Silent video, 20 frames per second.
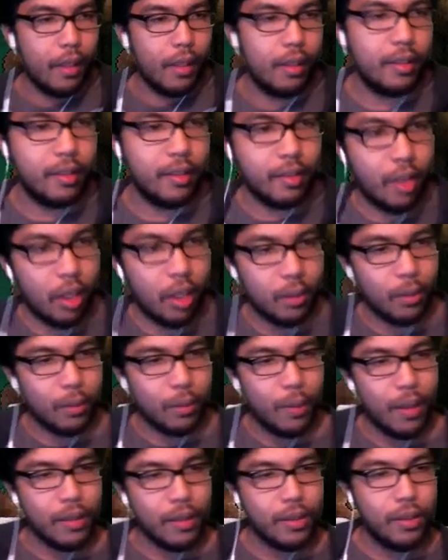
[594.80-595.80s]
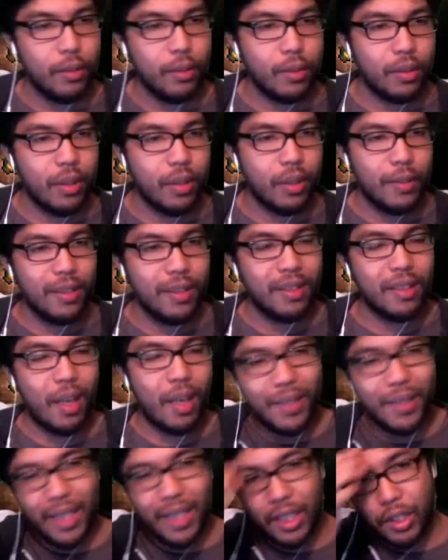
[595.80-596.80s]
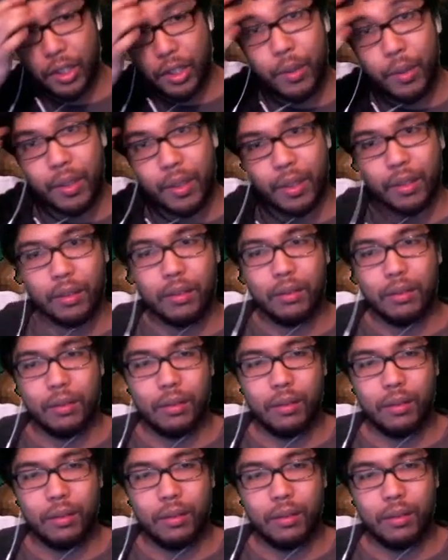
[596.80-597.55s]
this is a hard mode boss too. Summon Zominator Jr.